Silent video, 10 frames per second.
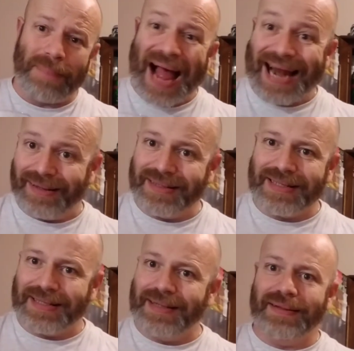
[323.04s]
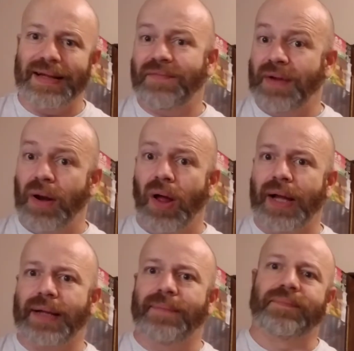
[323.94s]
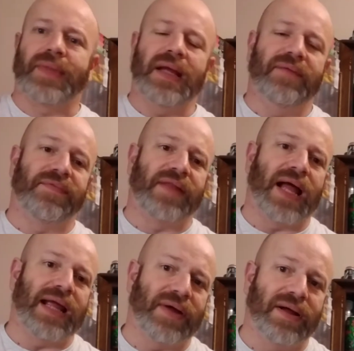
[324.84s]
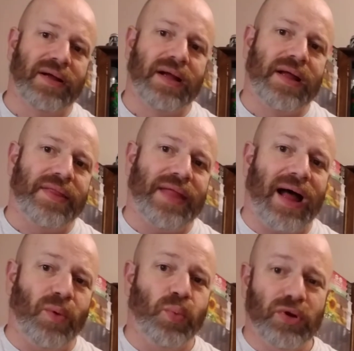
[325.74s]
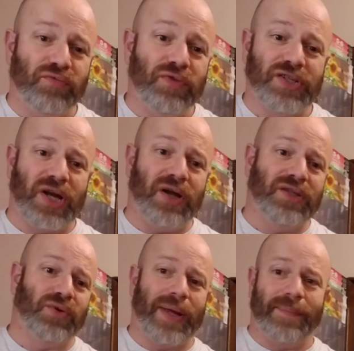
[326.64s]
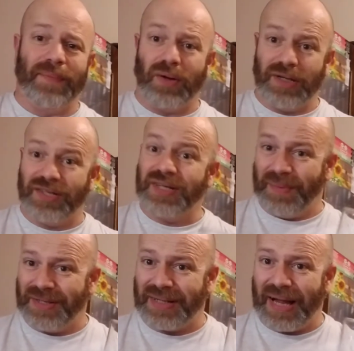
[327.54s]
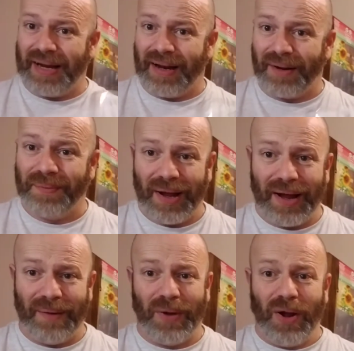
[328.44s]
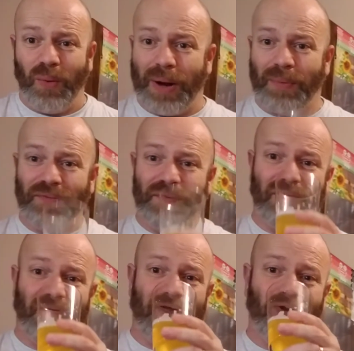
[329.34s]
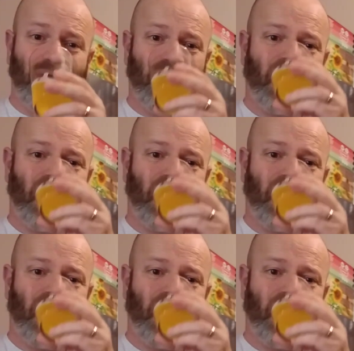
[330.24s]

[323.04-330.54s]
balanced, if you like, in flavour, that I would return to it on a summer's day, though. One more for the road.